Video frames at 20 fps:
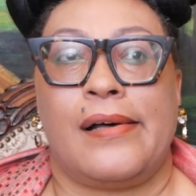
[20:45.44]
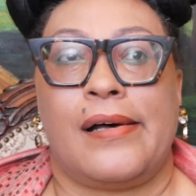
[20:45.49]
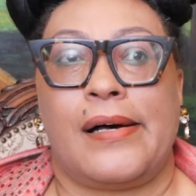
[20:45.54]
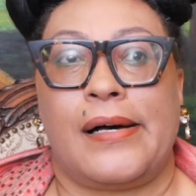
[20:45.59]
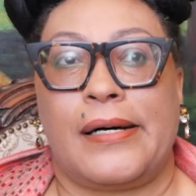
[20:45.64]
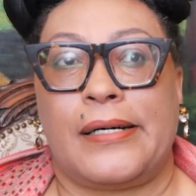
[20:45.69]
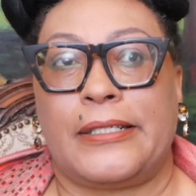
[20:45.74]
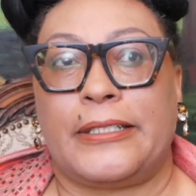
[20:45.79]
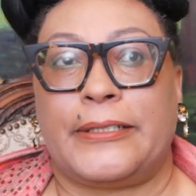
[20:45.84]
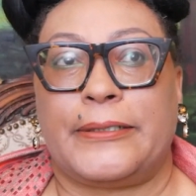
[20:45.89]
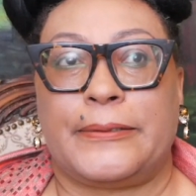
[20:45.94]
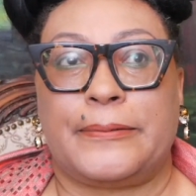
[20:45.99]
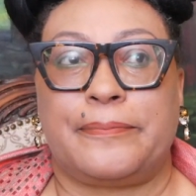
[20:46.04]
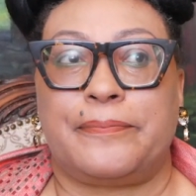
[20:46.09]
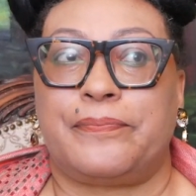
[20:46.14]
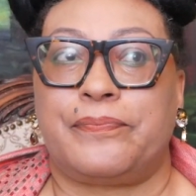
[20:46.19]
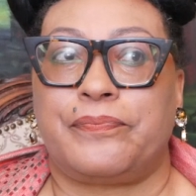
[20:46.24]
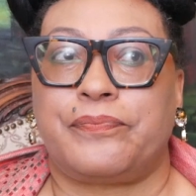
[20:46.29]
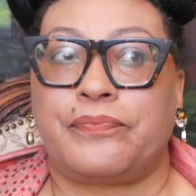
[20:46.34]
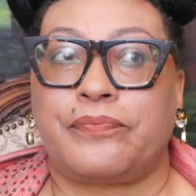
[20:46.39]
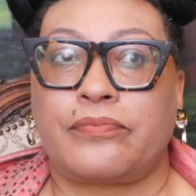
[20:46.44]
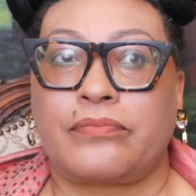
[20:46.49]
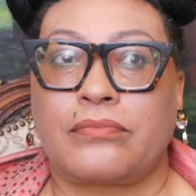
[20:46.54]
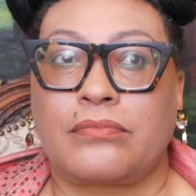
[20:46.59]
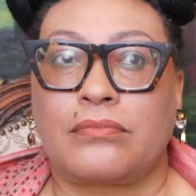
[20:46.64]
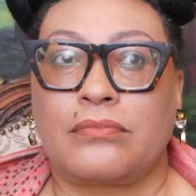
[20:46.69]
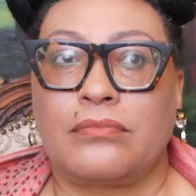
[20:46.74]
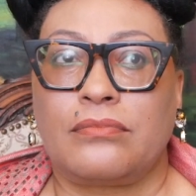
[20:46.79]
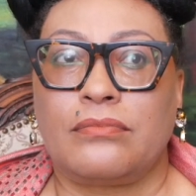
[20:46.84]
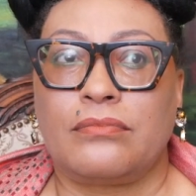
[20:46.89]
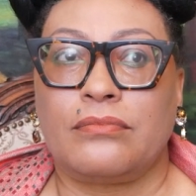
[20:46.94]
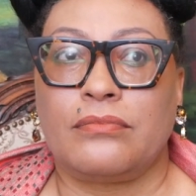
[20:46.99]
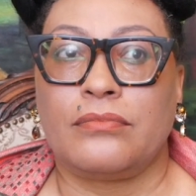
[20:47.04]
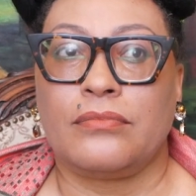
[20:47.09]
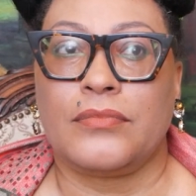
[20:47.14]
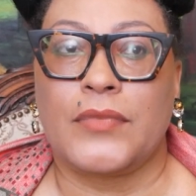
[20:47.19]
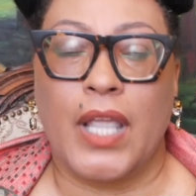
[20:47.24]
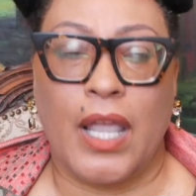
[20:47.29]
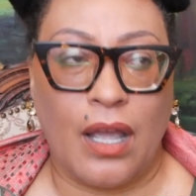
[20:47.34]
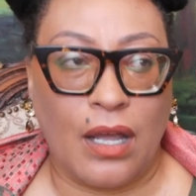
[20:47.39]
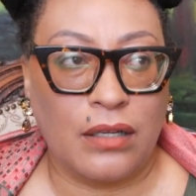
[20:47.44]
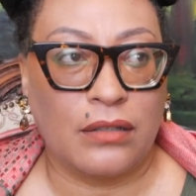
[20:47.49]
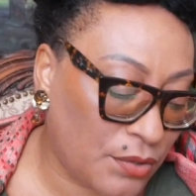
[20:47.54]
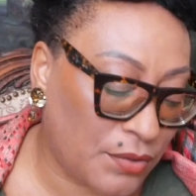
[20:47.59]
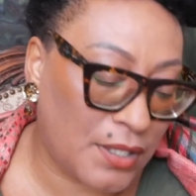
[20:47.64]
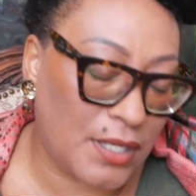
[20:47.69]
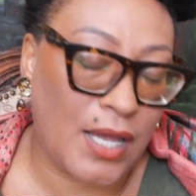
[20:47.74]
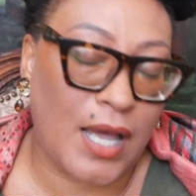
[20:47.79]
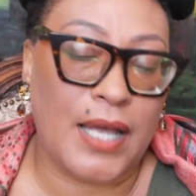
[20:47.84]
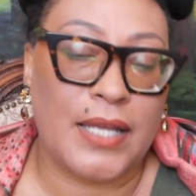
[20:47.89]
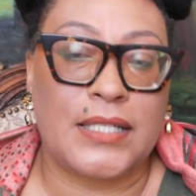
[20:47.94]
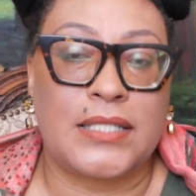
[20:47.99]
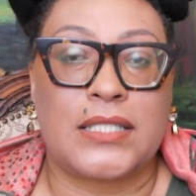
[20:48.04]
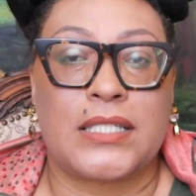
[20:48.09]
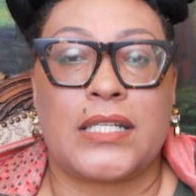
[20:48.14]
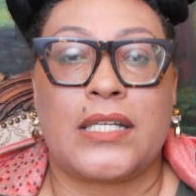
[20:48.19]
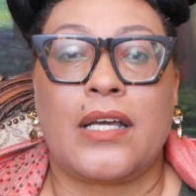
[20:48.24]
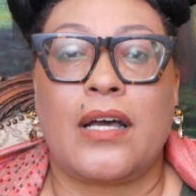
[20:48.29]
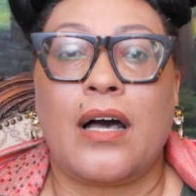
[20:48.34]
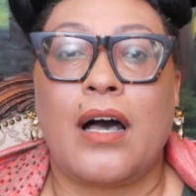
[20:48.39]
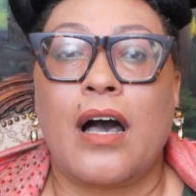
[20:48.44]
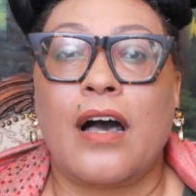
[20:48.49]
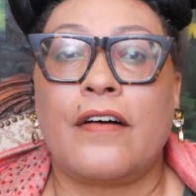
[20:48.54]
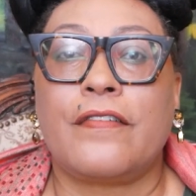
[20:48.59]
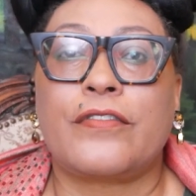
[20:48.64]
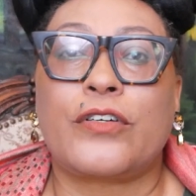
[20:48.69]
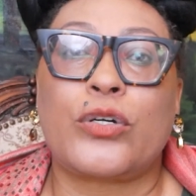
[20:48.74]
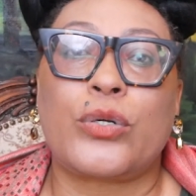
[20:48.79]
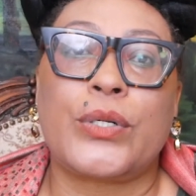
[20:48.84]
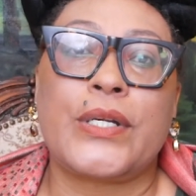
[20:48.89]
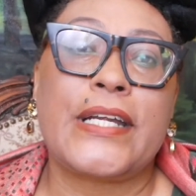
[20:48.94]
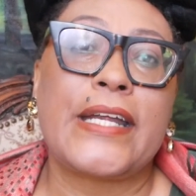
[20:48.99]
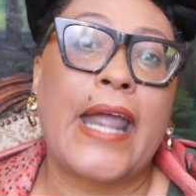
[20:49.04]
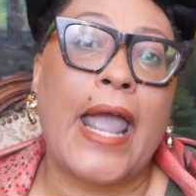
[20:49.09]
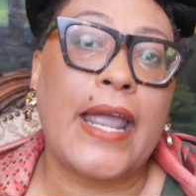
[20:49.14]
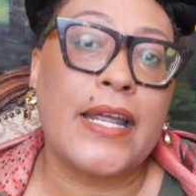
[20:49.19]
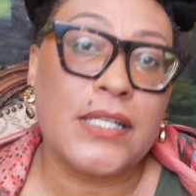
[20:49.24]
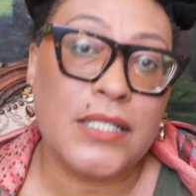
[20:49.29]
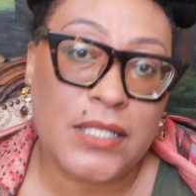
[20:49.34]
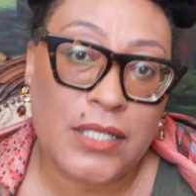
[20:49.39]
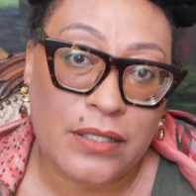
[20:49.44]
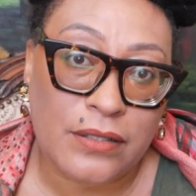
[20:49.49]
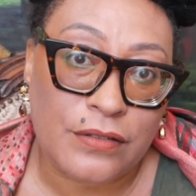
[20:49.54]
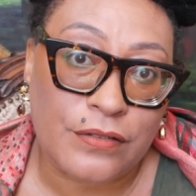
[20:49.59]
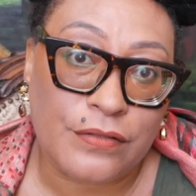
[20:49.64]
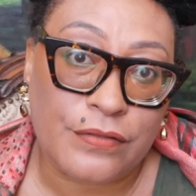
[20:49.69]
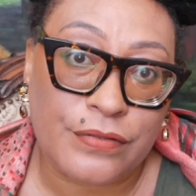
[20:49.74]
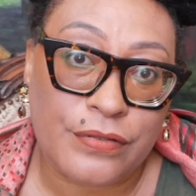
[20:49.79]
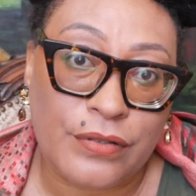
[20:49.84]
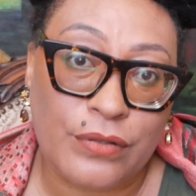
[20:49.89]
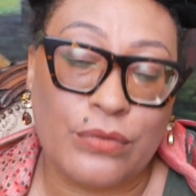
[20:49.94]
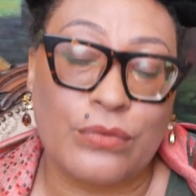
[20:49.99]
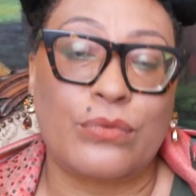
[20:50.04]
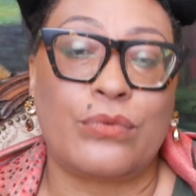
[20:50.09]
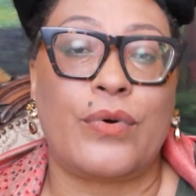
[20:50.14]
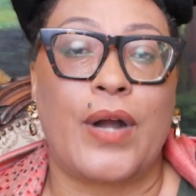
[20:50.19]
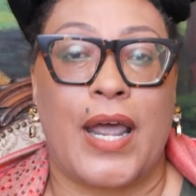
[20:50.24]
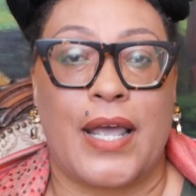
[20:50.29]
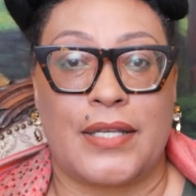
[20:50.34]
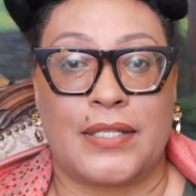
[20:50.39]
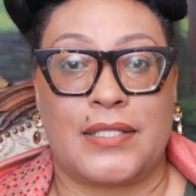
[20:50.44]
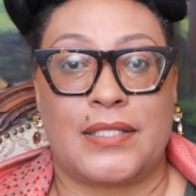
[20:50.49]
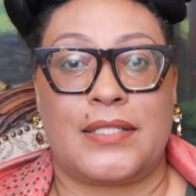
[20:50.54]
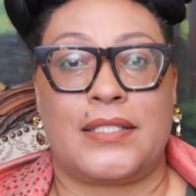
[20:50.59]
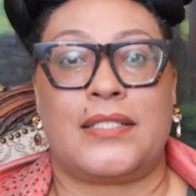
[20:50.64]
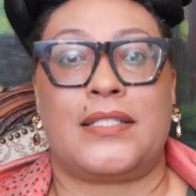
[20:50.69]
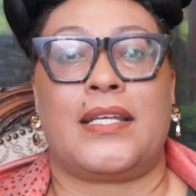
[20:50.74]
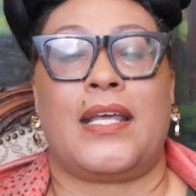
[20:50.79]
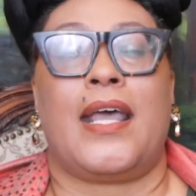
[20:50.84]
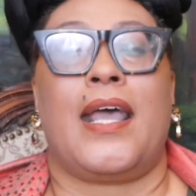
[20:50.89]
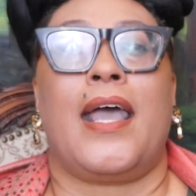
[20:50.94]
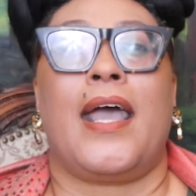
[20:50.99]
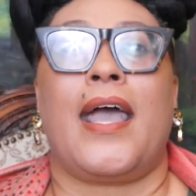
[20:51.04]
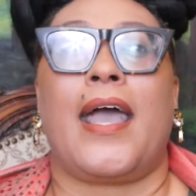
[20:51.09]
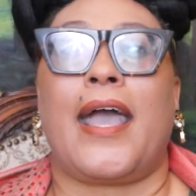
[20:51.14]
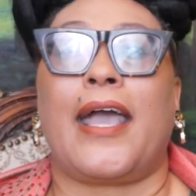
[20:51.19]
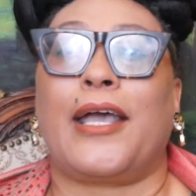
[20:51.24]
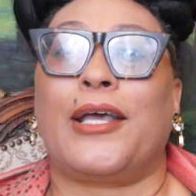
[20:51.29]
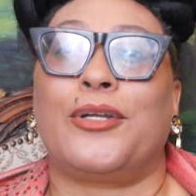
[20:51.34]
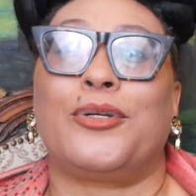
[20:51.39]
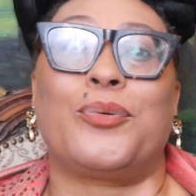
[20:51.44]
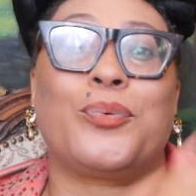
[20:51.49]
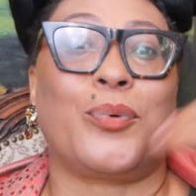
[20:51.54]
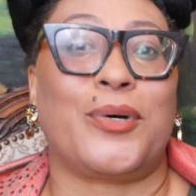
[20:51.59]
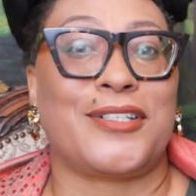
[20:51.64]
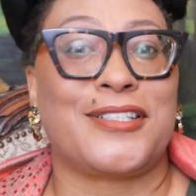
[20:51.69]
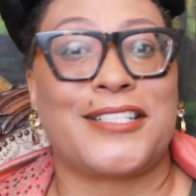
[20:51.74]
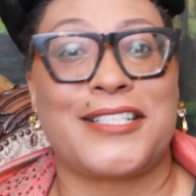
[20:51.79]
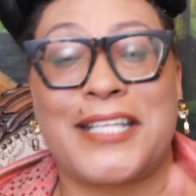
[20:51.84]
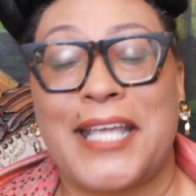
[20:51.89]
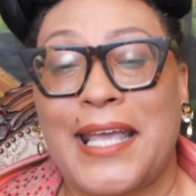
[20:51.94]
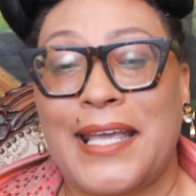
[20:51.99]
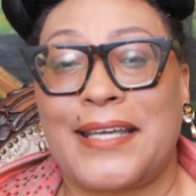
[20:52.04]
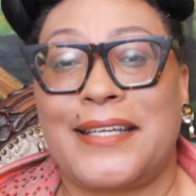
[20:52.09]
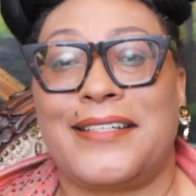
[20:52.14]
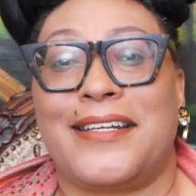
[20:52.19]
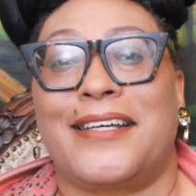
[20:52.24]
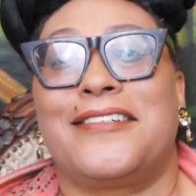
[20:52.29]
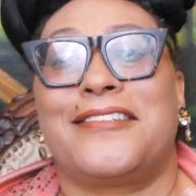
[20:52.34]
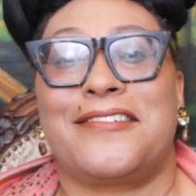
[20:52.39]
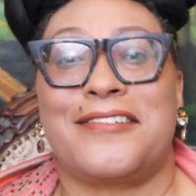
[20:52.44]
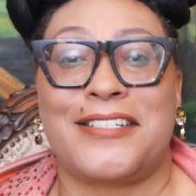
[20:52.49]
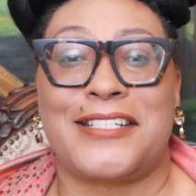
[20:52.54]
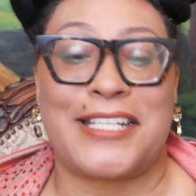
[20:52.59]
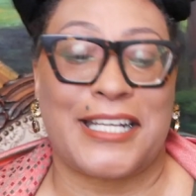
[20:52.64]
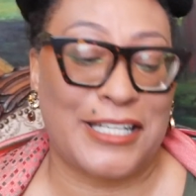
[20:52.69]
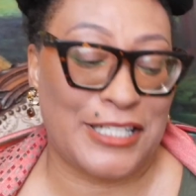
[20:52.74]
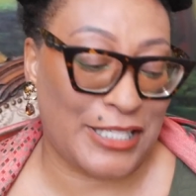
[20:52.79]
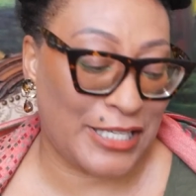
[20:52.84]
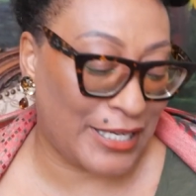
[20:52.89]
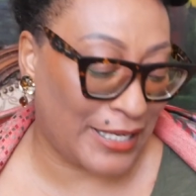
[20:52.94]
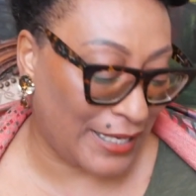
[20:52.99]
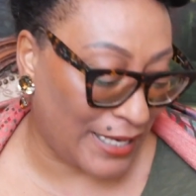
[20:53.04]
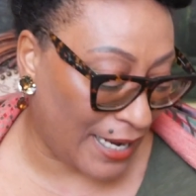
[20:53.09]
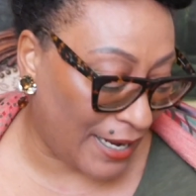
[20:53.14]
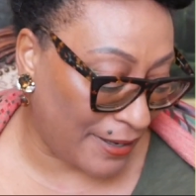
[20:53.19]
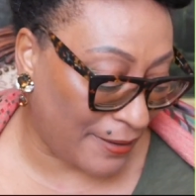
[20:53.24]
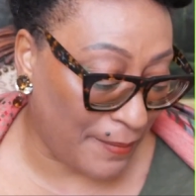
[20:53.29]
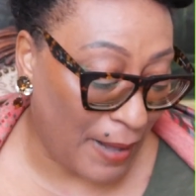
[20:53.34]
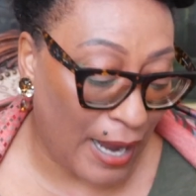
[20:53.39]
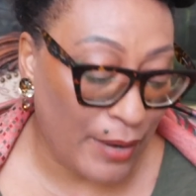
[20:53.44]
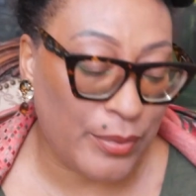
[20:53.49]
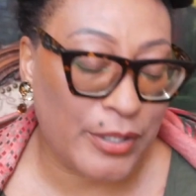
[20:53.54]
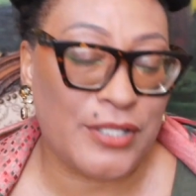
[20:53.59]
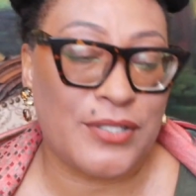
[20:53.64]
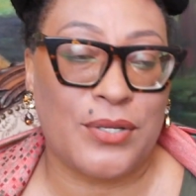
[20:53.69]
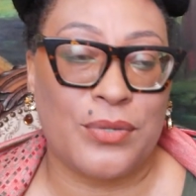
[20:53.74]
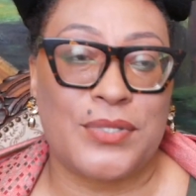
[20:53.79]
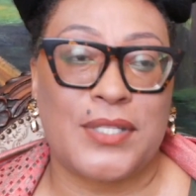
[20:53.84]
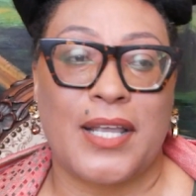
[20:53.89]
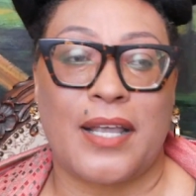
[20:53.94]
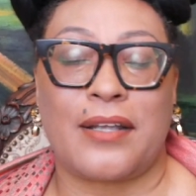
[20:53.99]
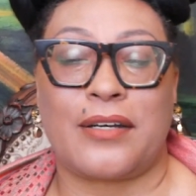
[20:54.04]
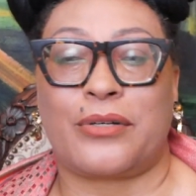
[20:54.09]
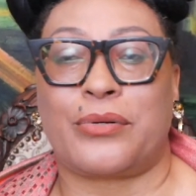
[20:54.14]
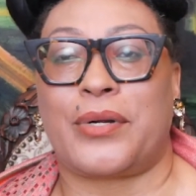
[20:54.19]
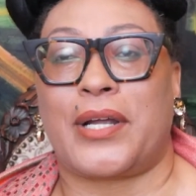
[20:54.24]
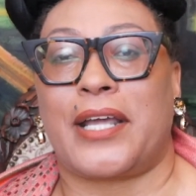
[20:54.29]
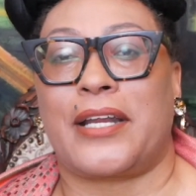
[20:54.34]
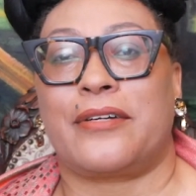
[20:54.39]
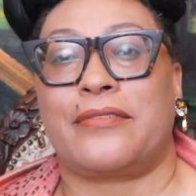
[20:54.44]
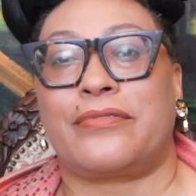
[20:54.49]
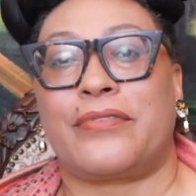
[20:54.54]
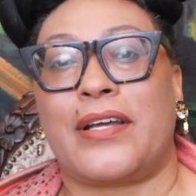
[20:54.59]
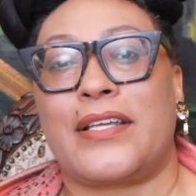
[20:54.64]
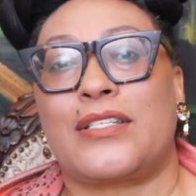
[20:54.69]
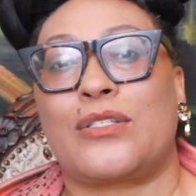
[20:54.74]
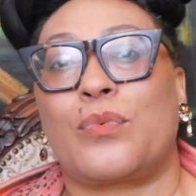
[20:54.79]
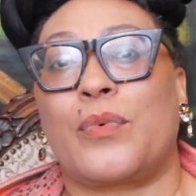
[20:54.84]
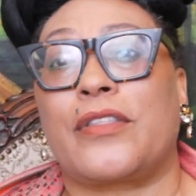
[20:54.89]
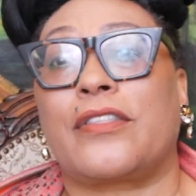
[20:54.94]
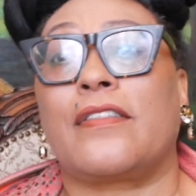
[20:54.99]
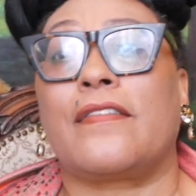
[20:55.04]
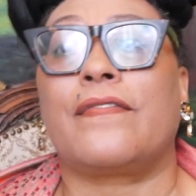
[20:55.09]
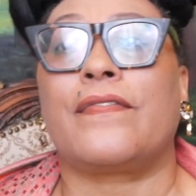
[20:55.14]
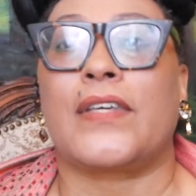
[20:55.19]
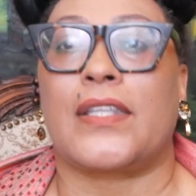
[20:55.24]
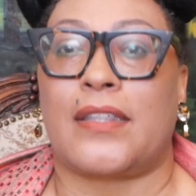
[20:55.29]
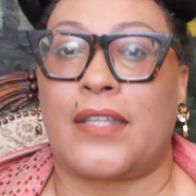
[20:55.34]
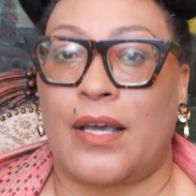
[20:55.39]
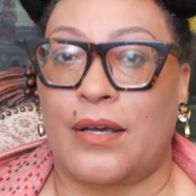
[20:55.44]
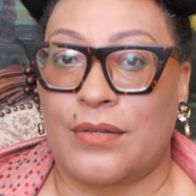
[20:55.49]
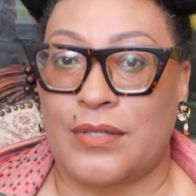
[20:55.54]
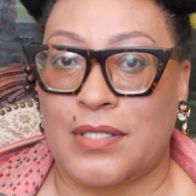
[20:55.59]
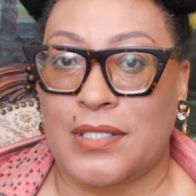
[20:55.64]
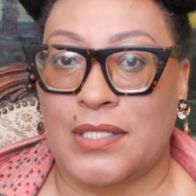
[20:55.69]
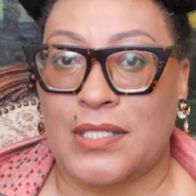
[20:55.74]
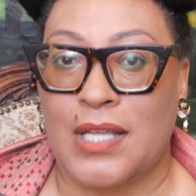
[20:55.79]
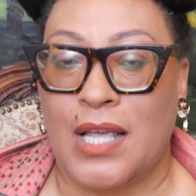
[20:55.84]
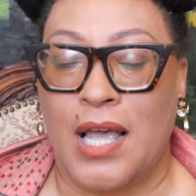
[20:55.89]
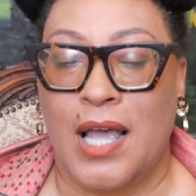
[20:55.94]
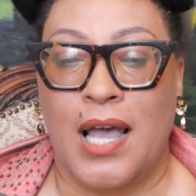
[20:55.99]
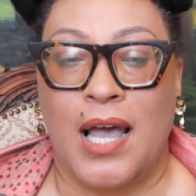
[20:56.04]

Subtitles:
Yeah, the idea of creative rest. And once again, understanding, I would associate creative rest with the 5th house.